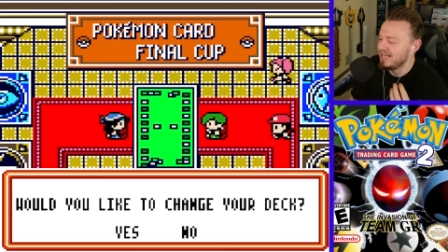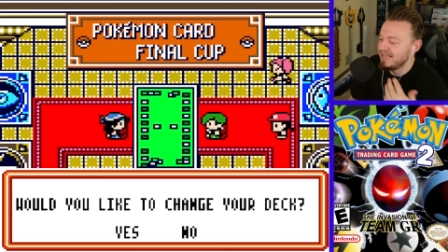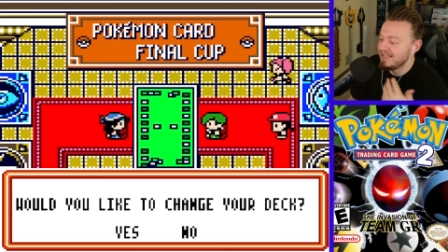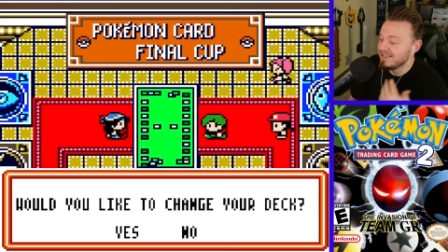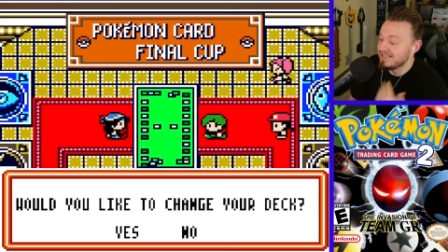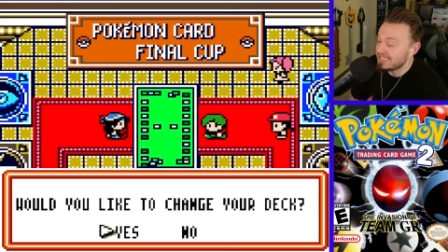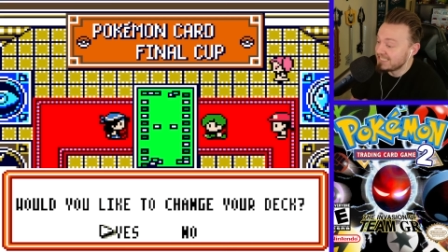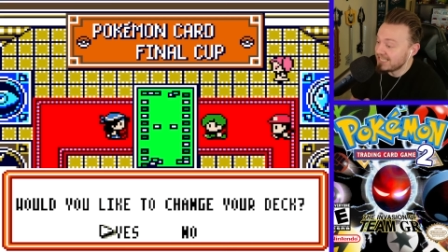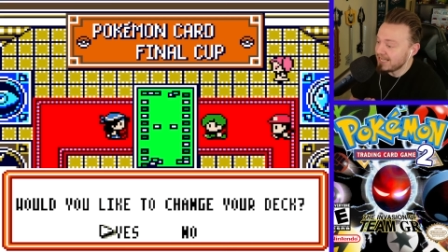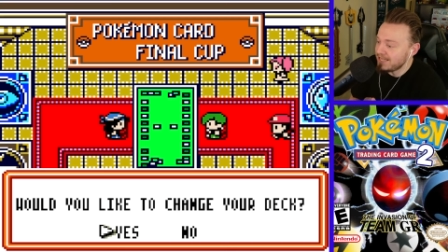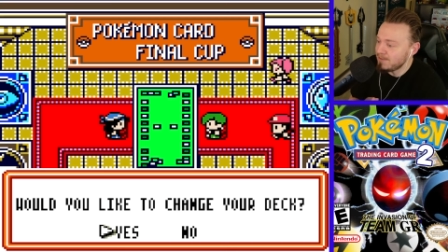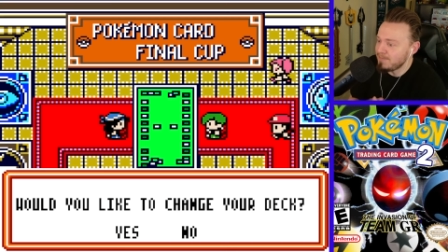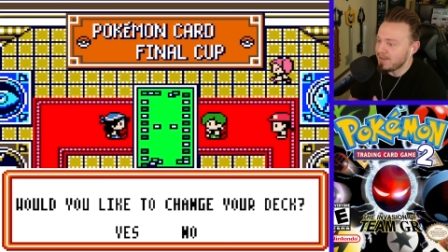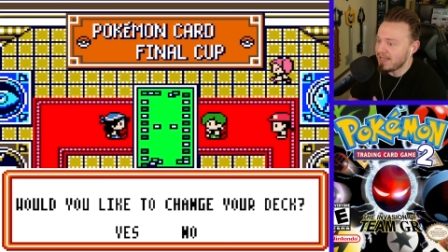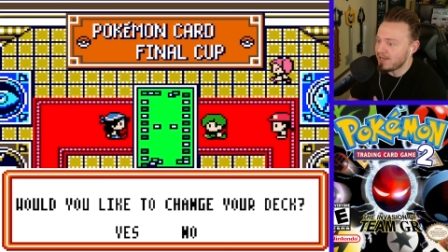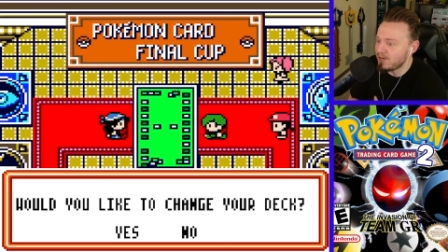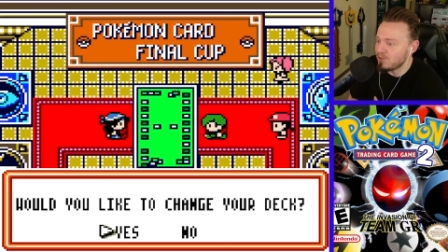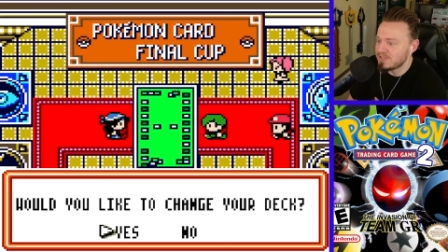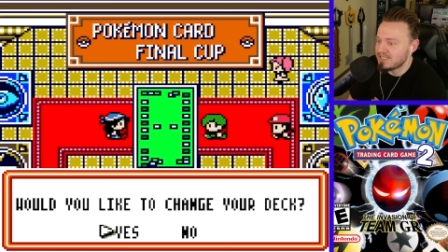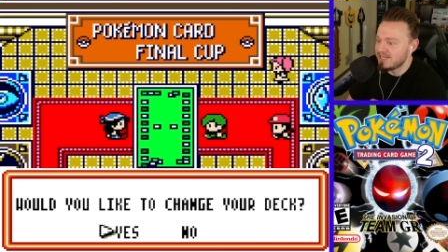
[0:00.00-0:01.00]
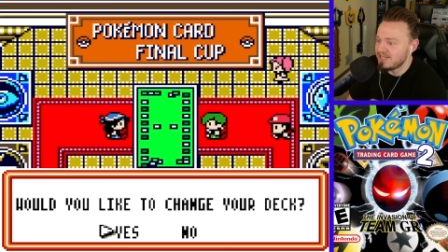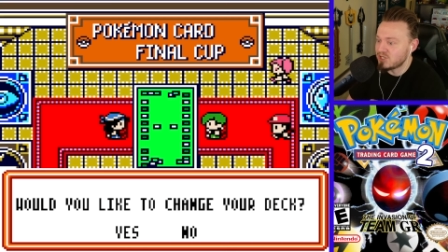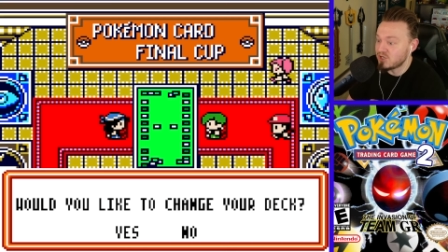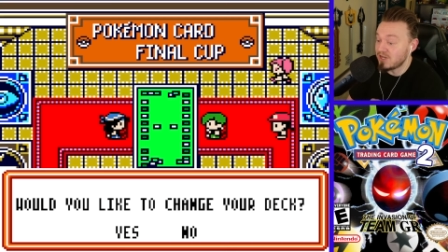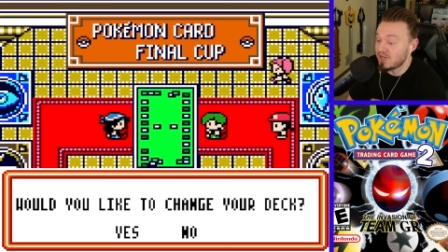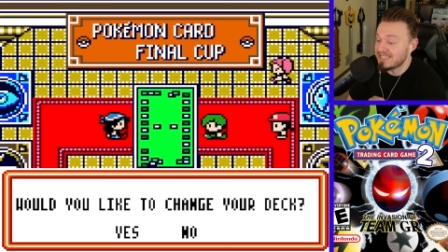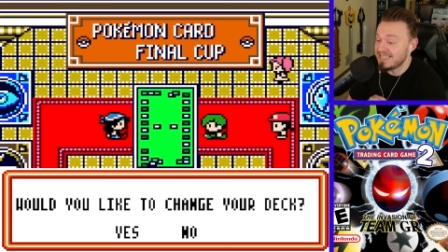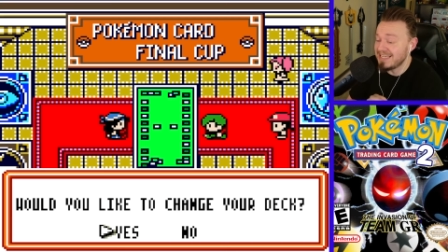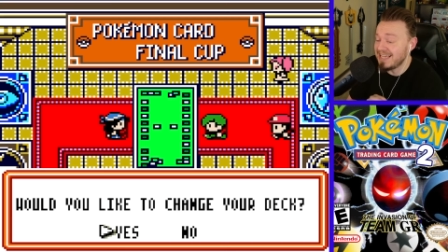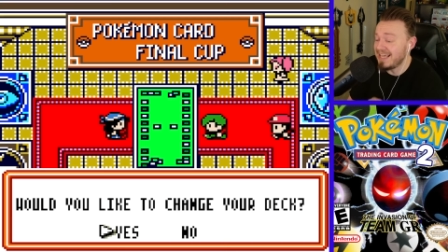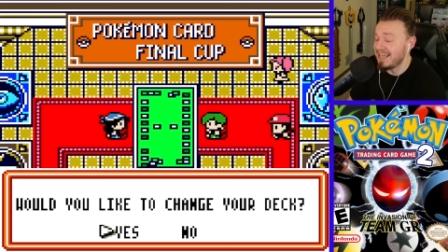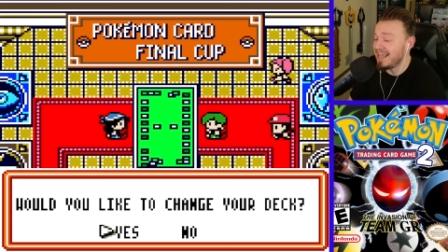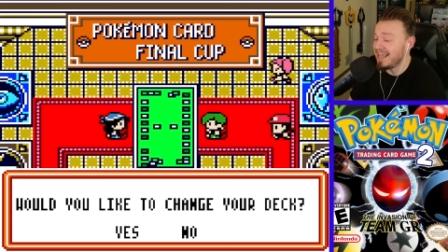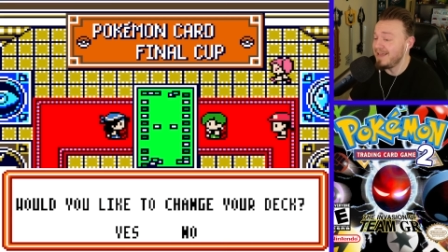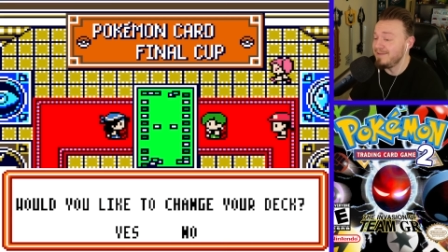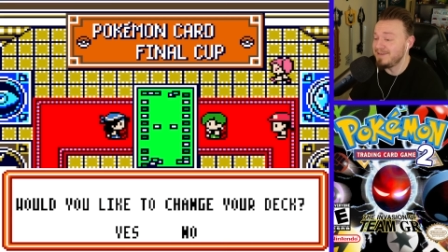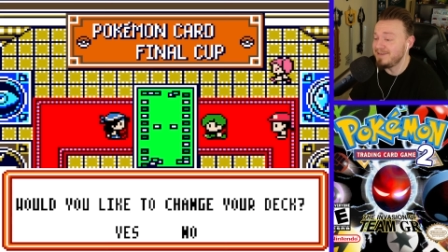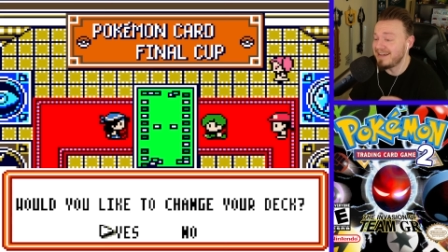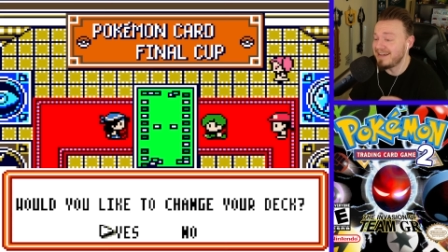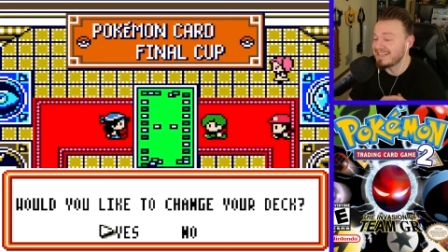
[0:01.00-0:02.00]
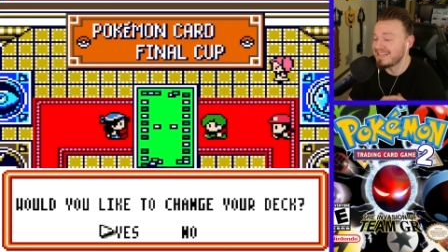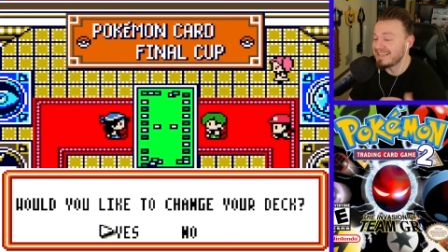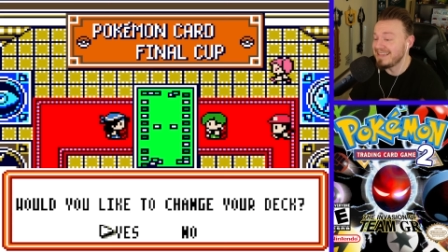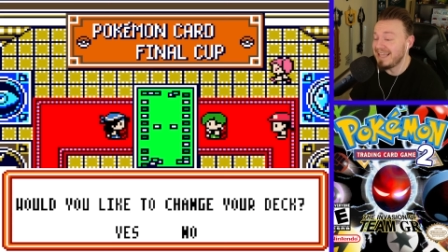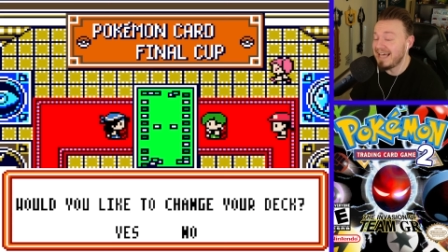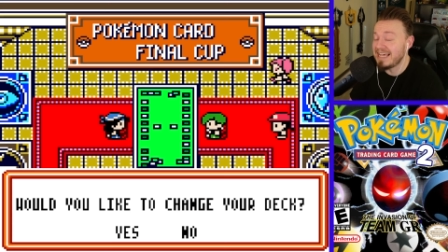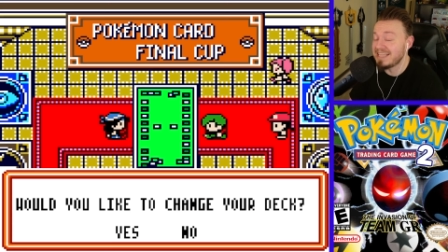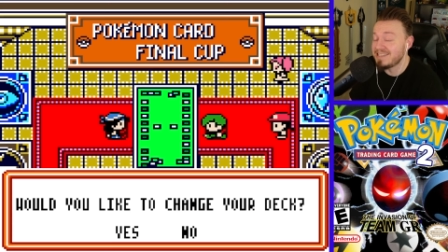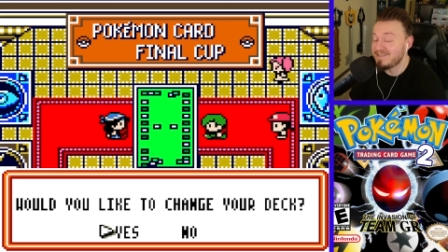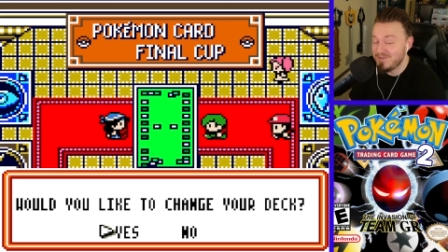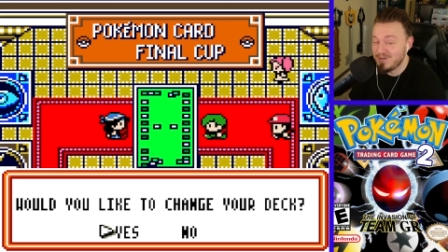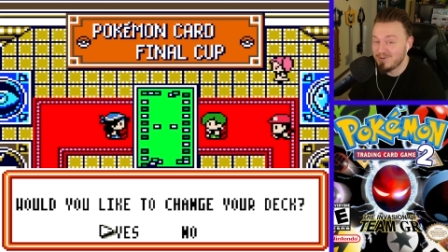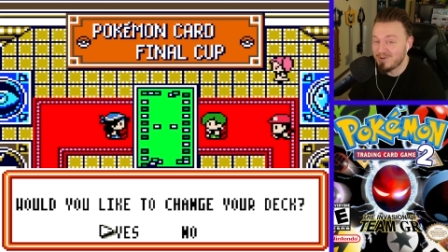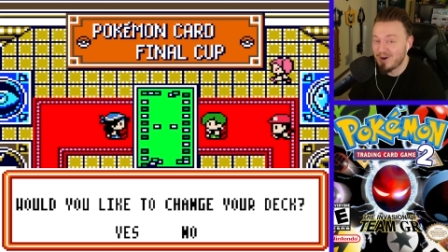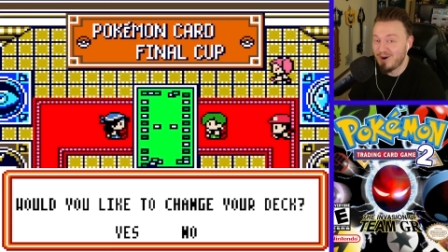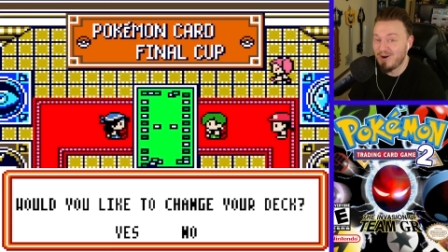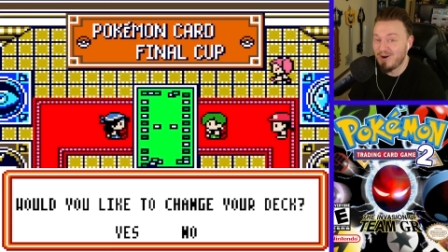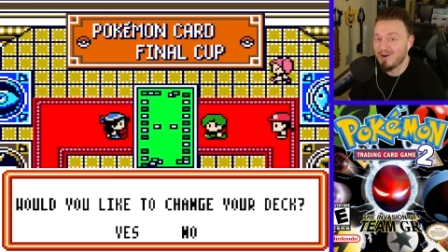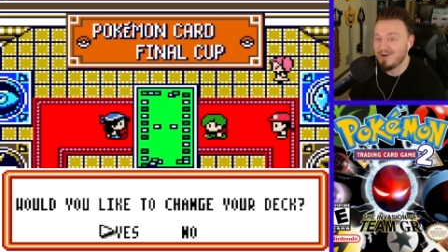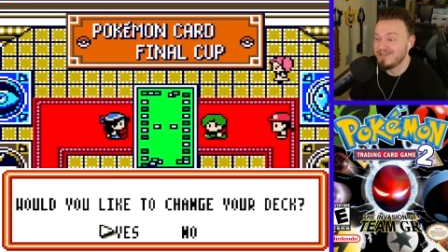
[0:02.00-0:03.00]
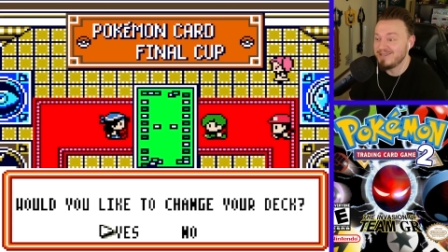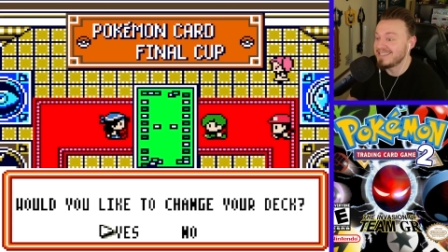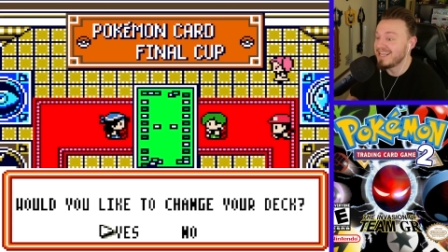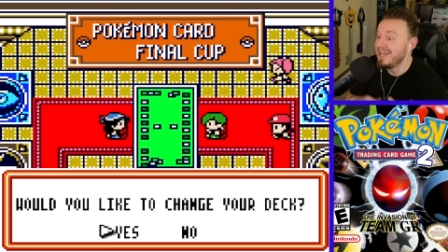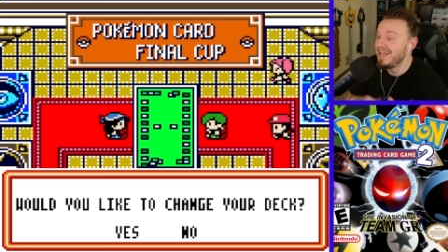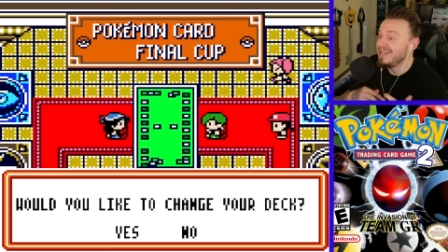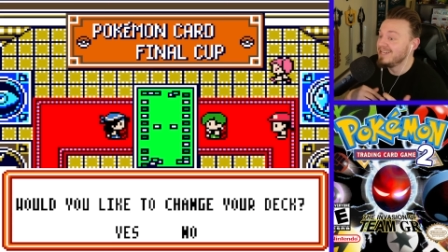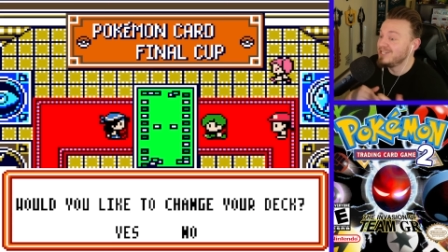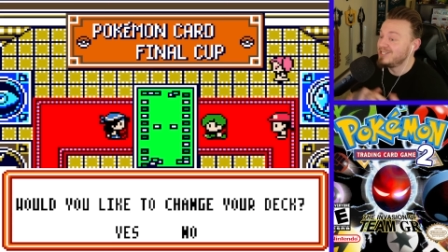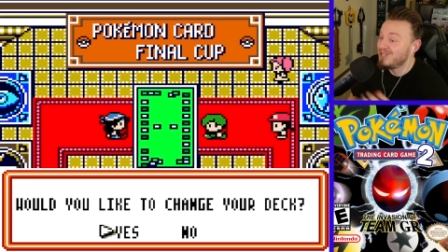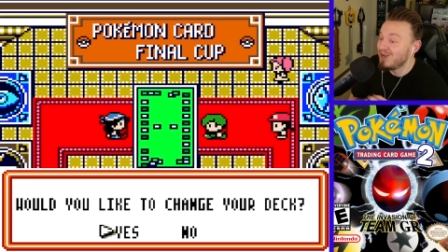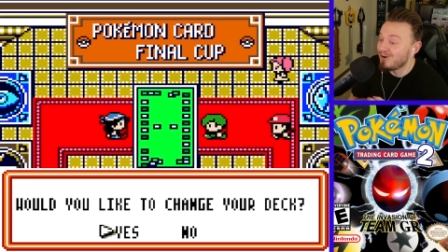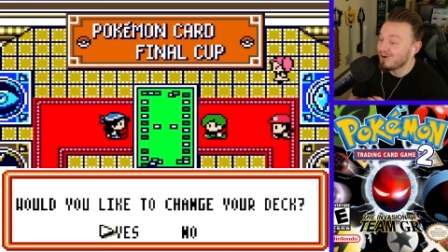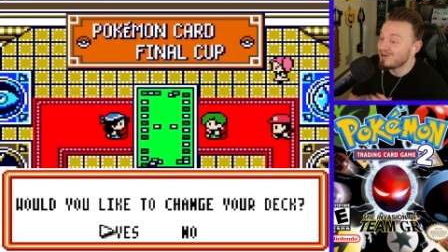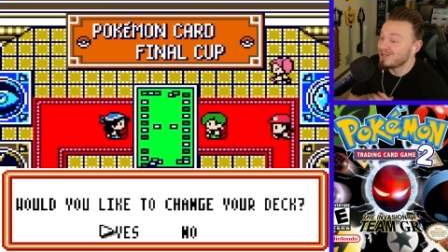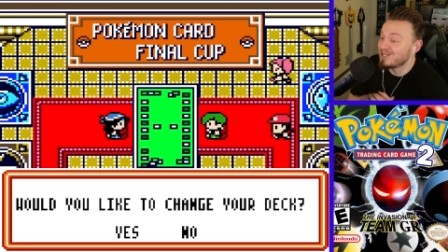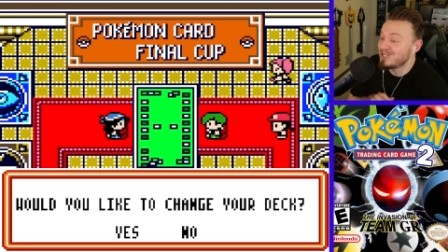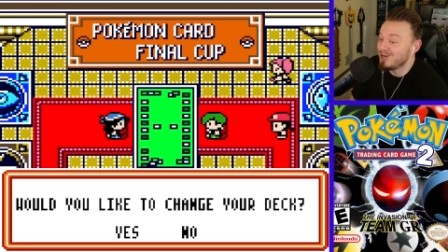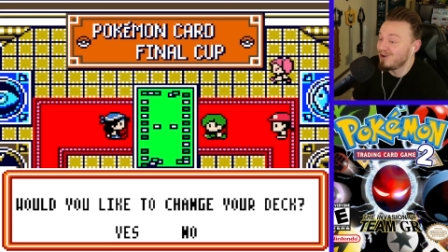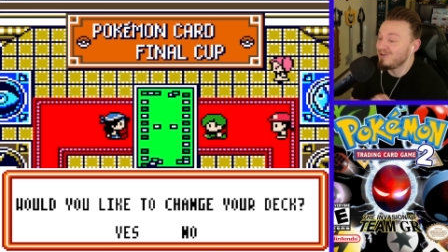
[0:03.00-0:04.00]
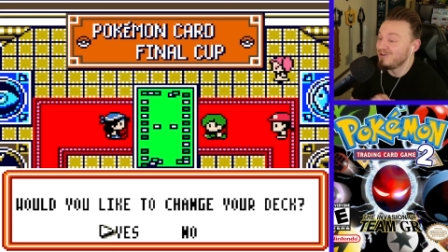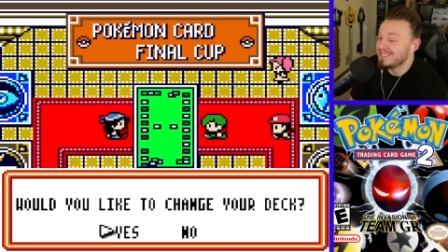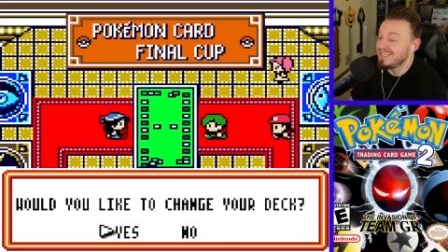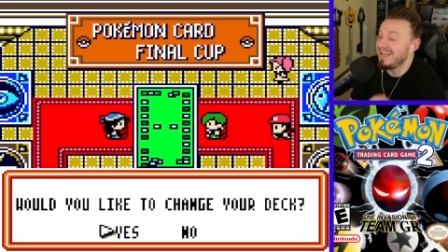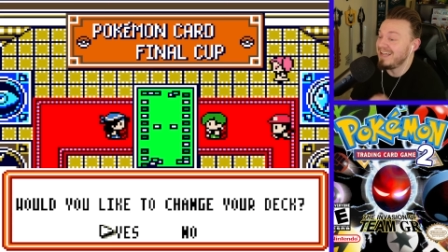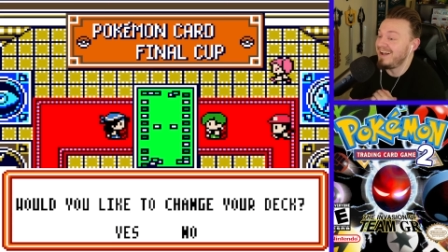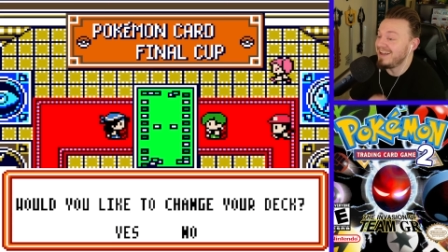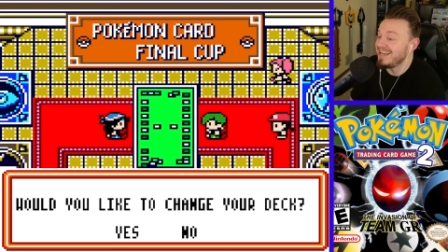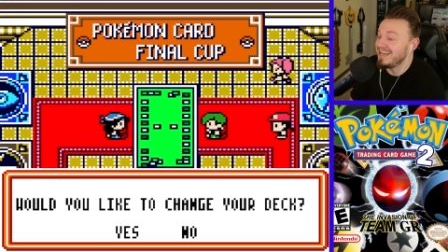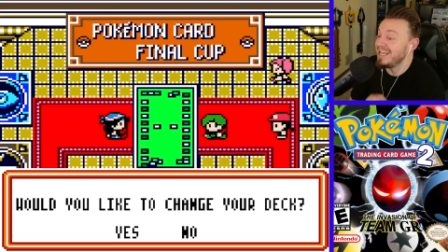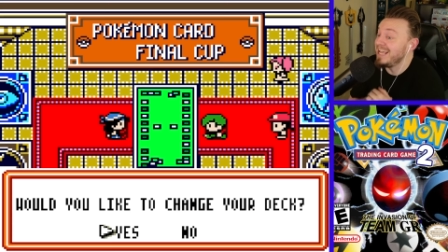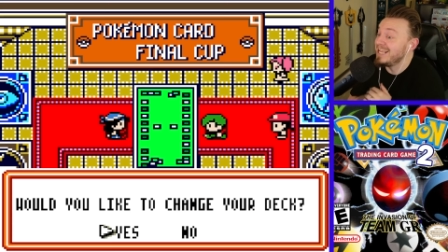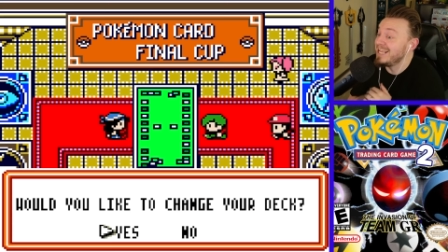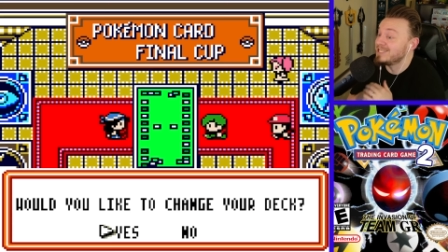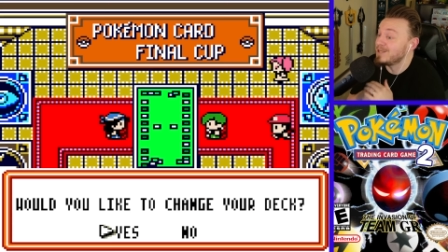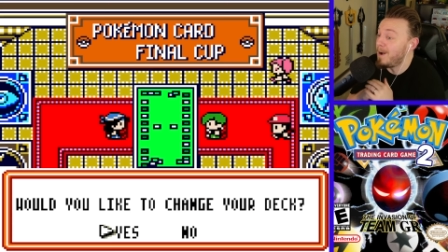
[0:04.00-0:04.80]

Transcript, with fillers: The second battle was interesting. It came down to the last few cards. Dark Jolteon is...